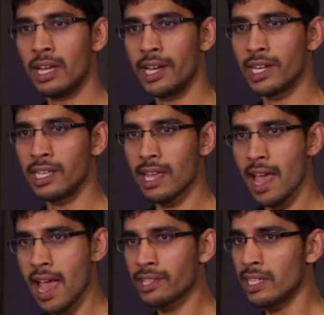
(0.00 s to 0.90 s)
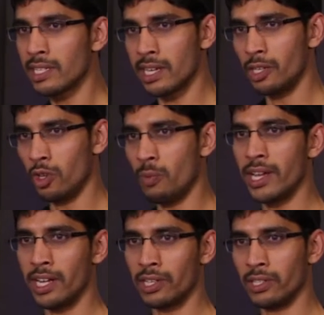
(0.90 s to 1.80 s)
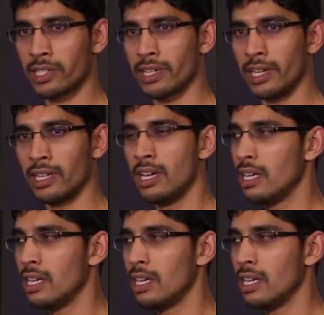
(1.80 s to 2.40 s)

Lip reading: it is access and domain agnostic,